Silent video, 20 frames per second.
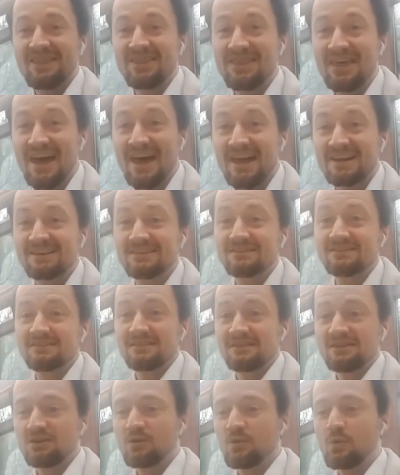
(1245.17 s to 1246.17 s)

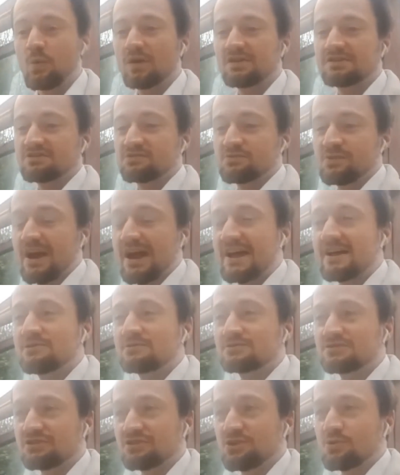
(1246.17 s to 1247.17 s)
then once we're
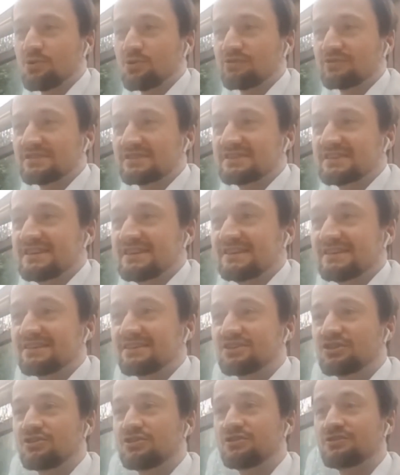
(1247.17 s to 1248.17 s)
out of
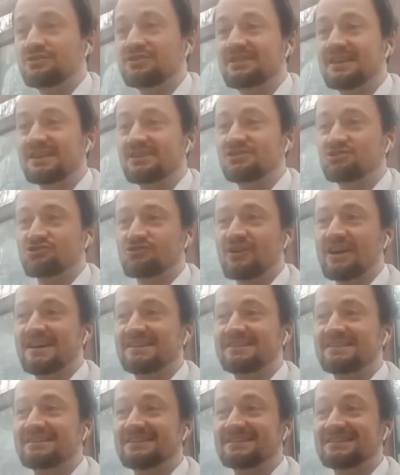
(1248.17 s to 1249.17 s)
quarantine, could they
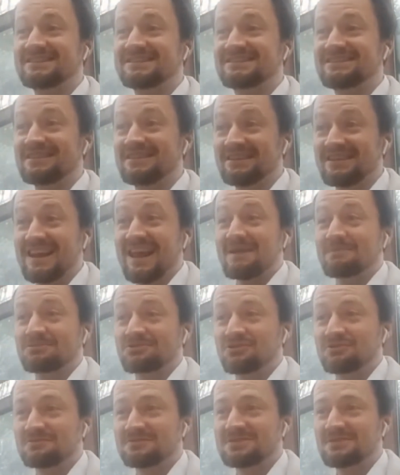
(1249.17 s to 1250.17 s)
trade the
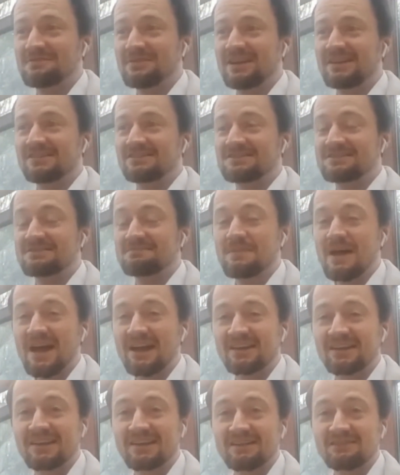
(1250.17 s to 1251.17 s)
laptop simulators
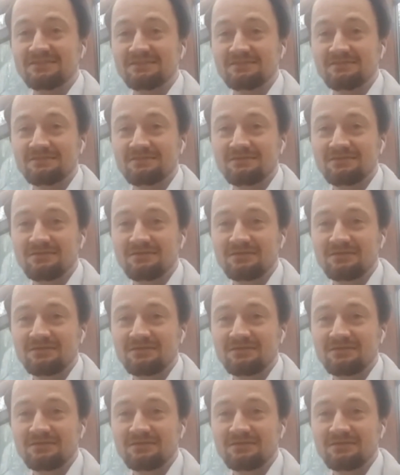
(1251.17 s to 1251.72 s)
back in